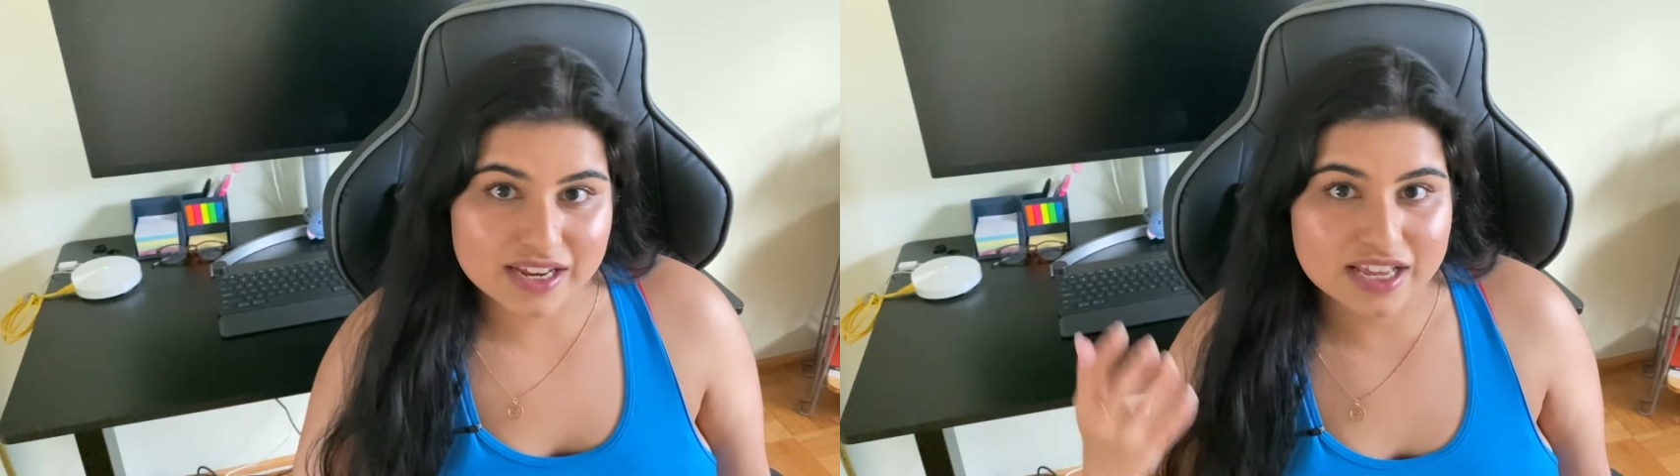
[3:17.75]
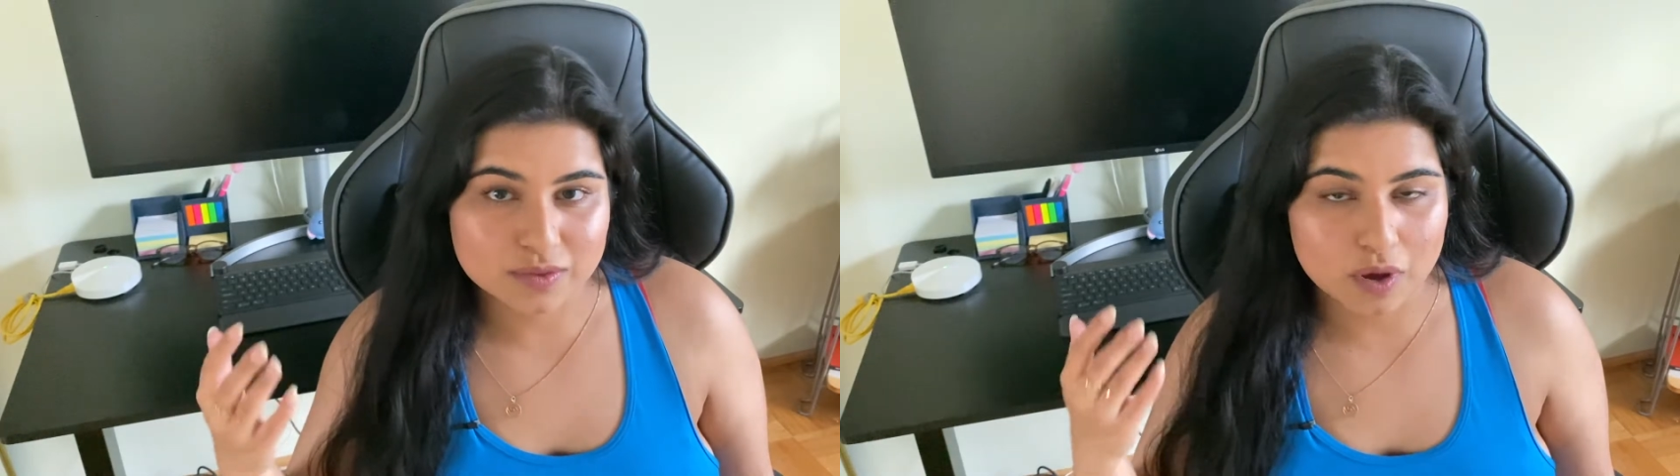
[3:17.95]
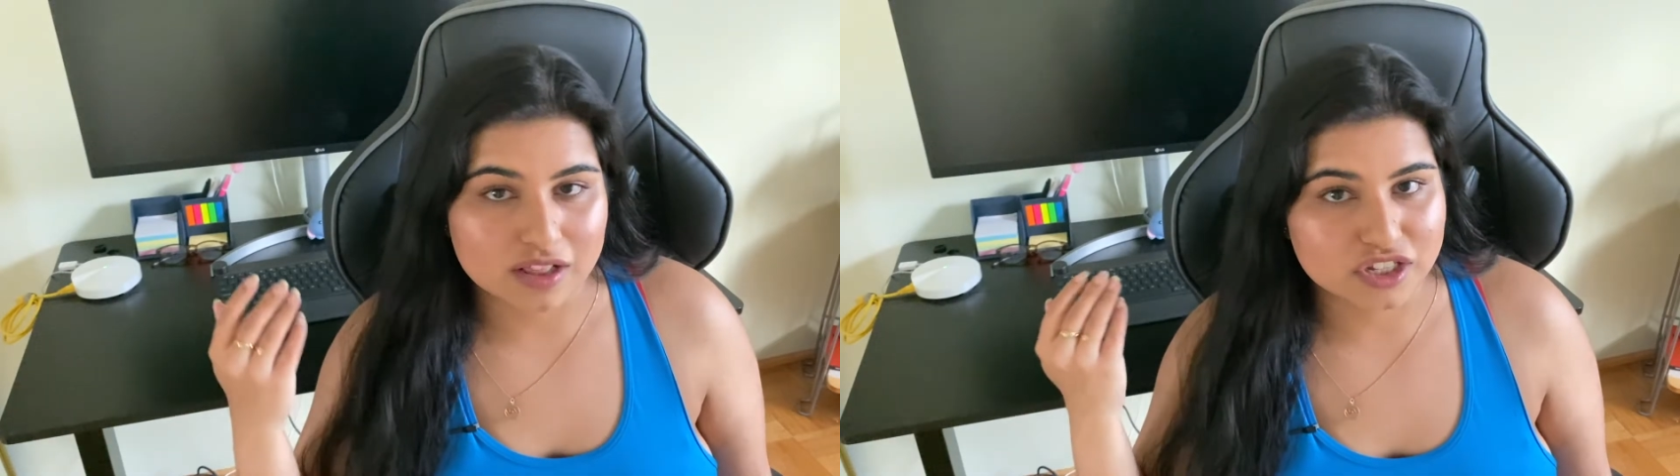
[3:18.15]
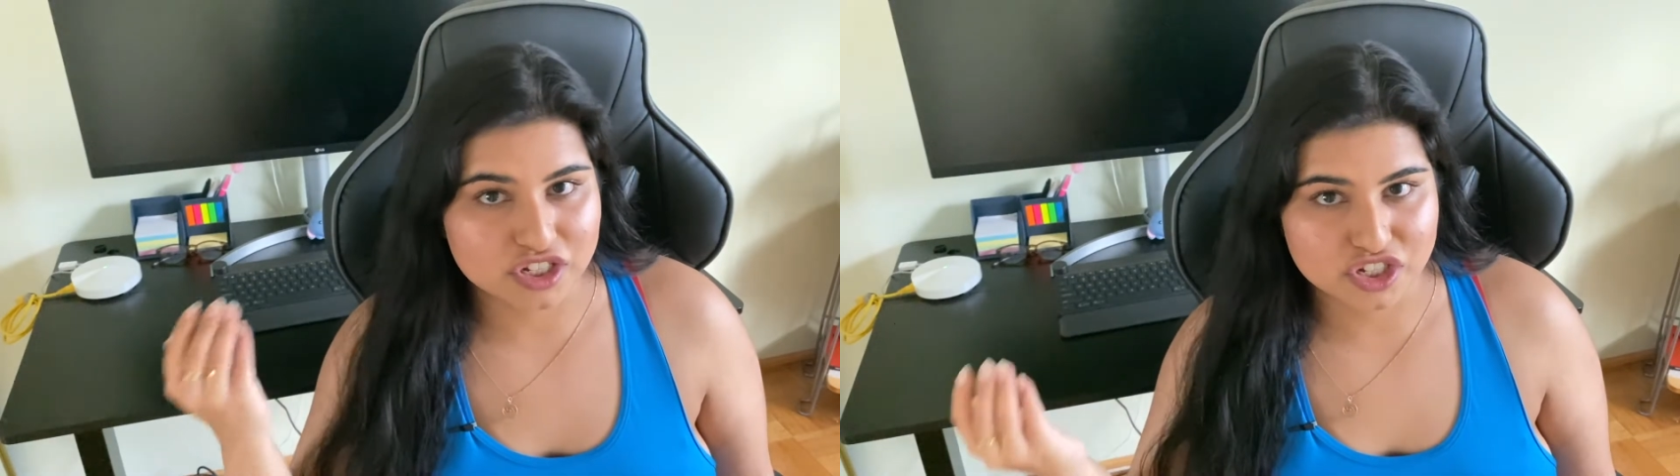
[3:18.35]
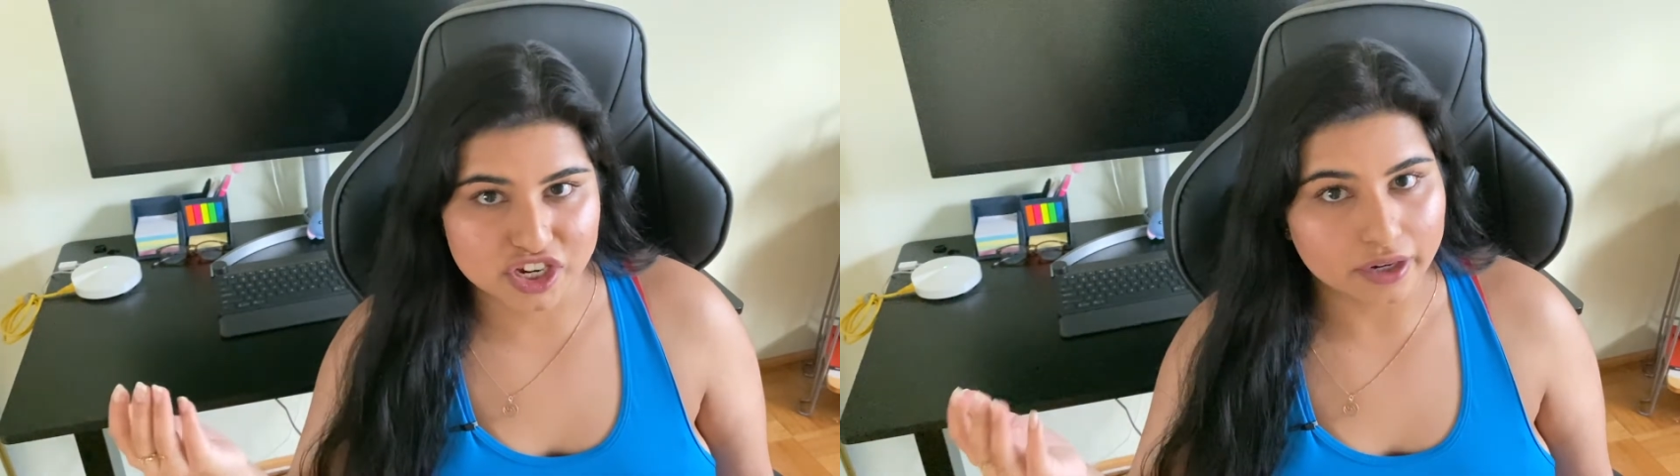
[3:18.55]
as well as
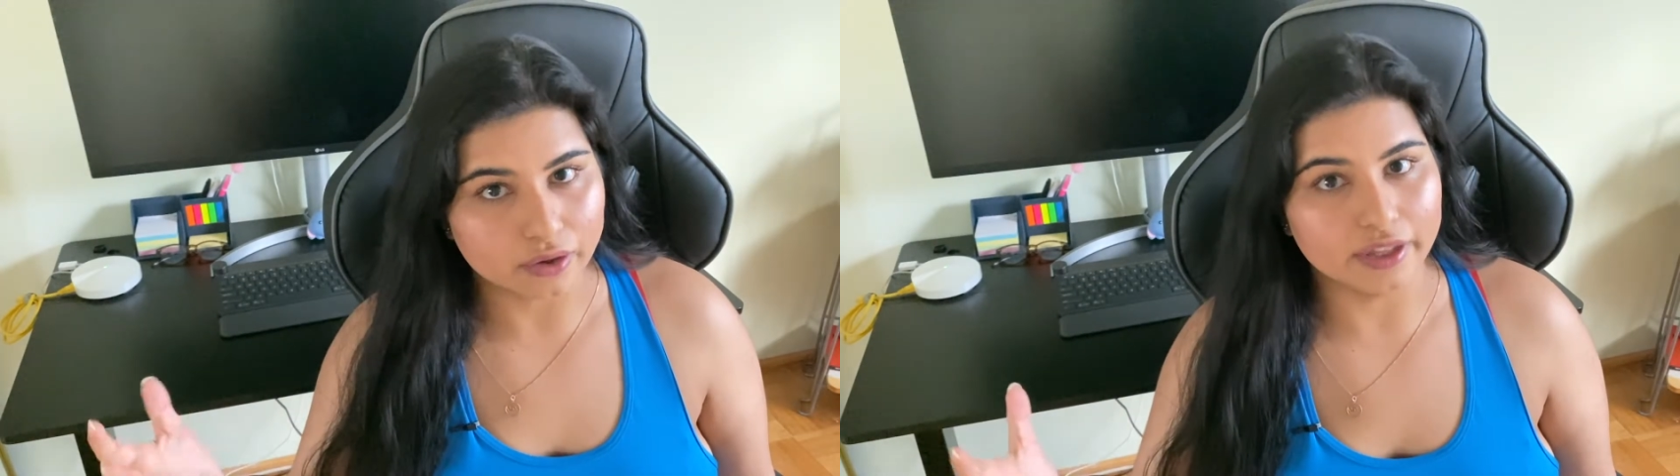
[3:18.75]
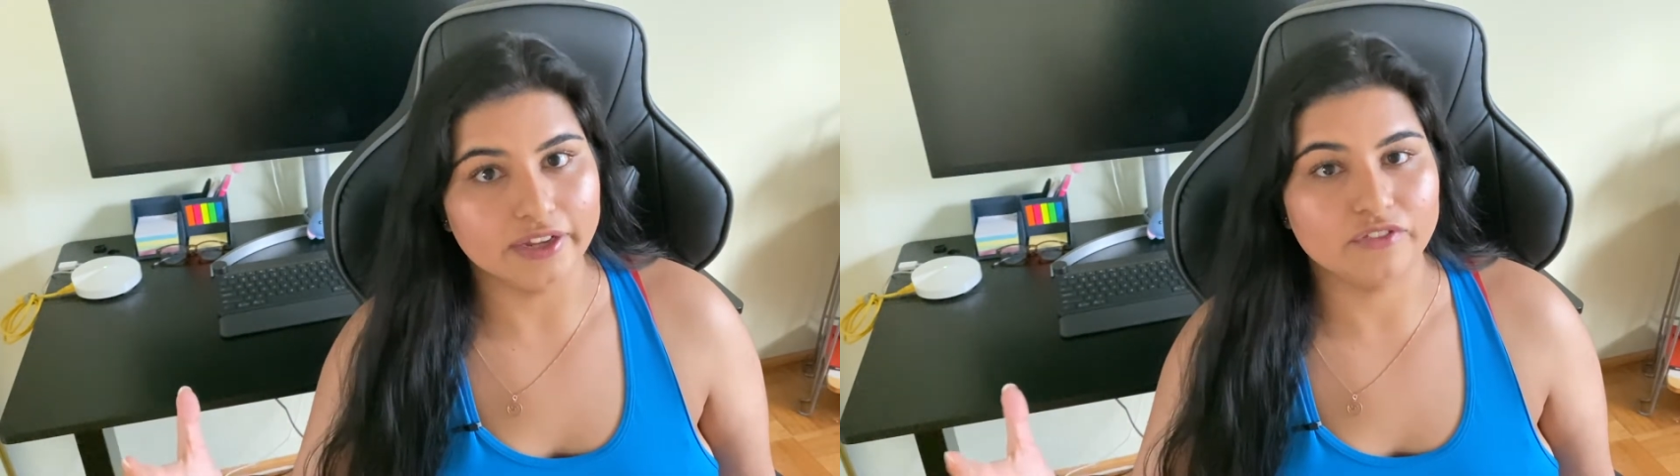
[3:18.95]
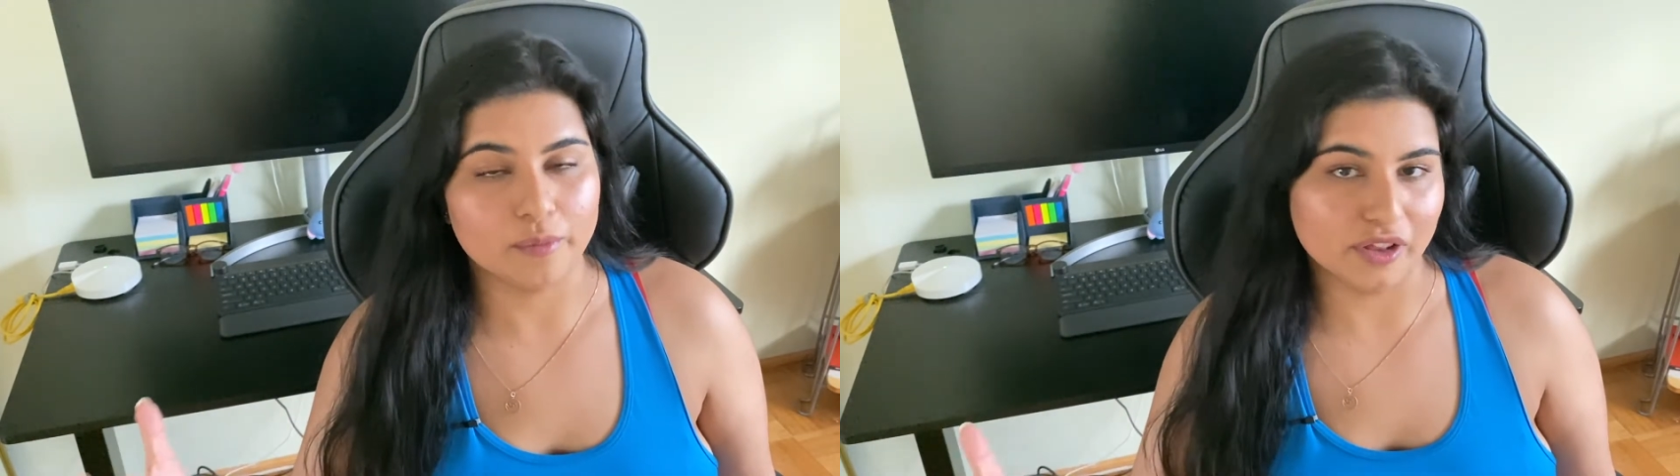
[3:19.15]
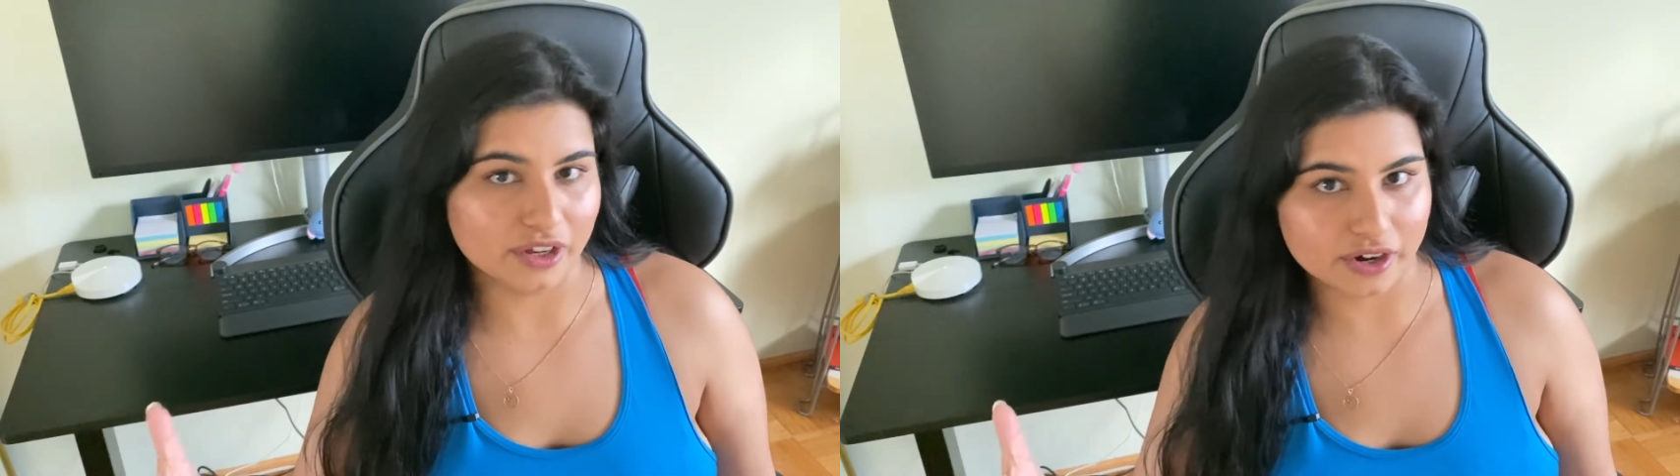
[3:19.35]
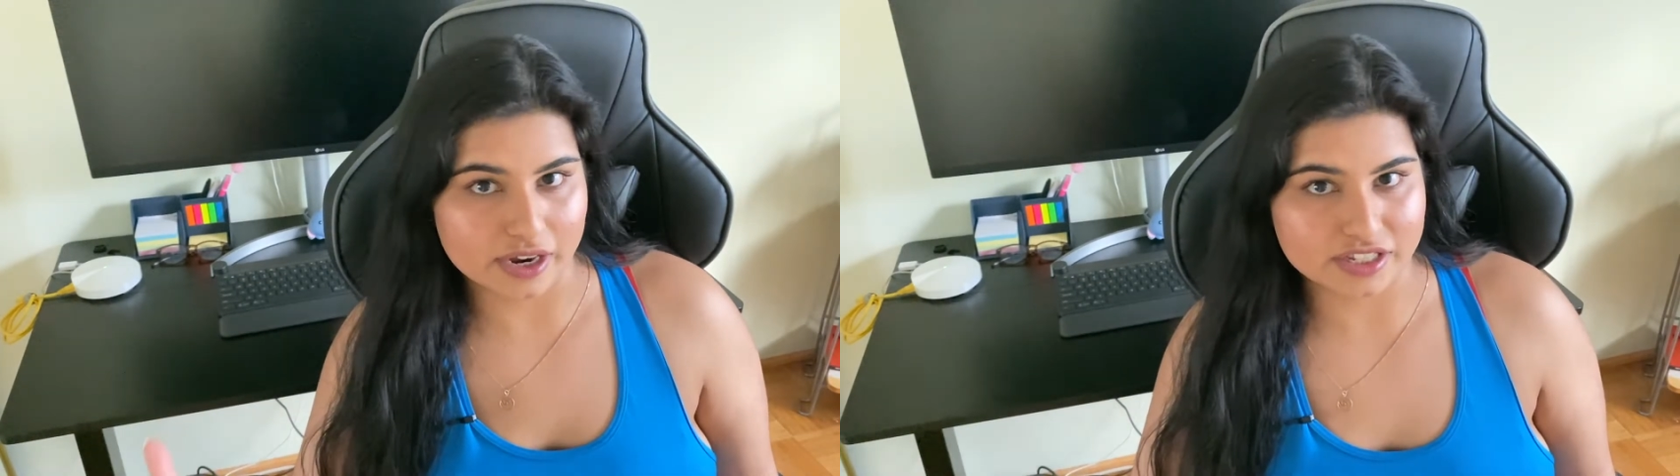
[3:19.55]
just generally
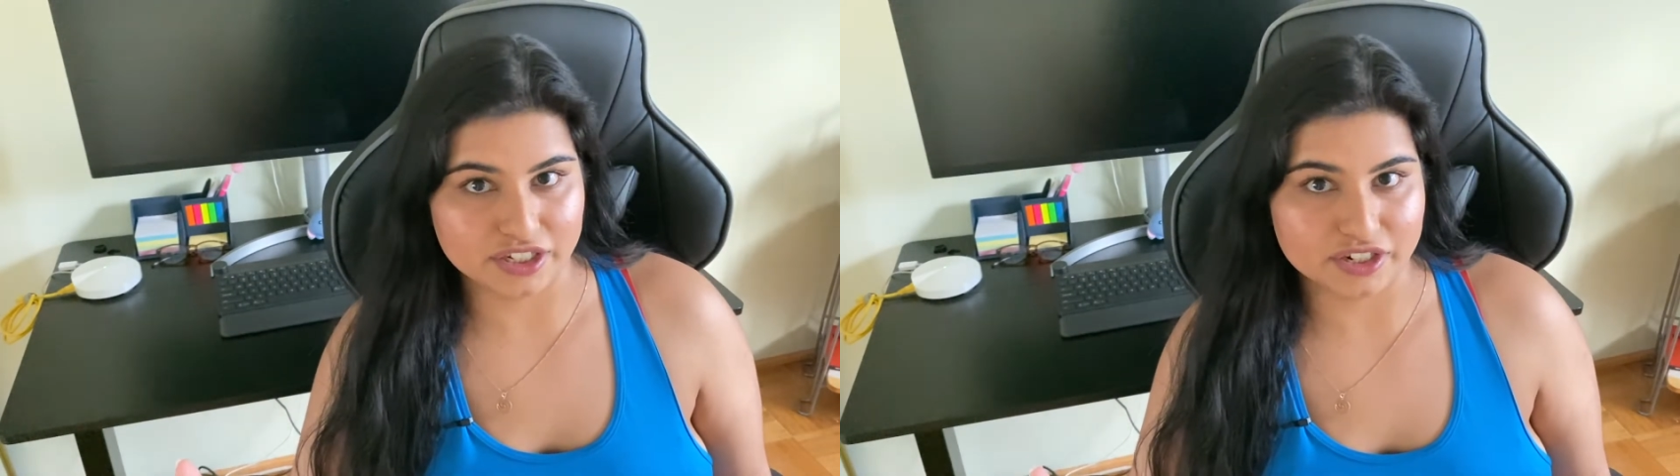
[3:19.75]
familiarizing